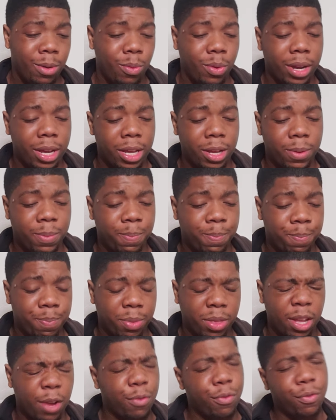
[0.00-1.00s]
with M
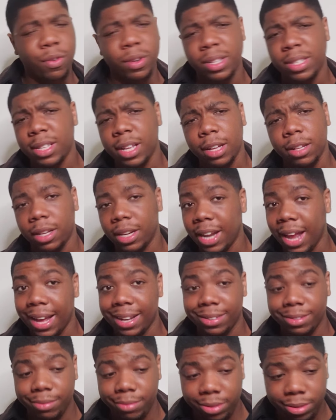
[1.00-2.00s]
freestyle
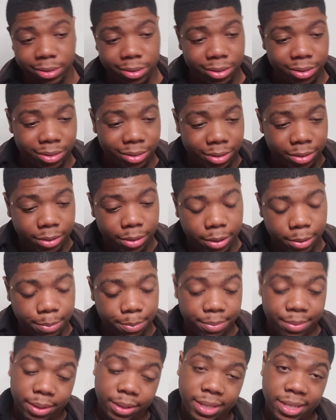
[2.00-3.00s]
that
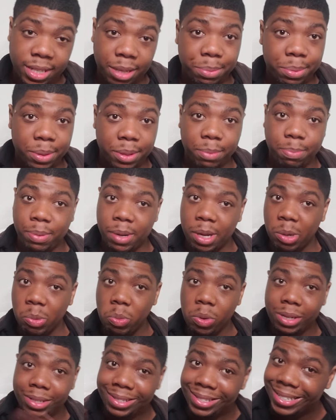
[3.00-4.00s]
stumbled
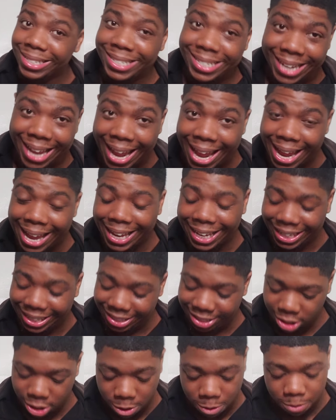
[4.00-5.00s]
upon one today.
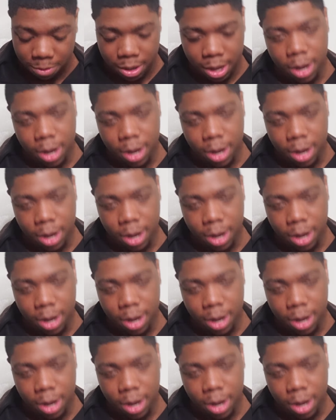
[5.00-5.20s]
So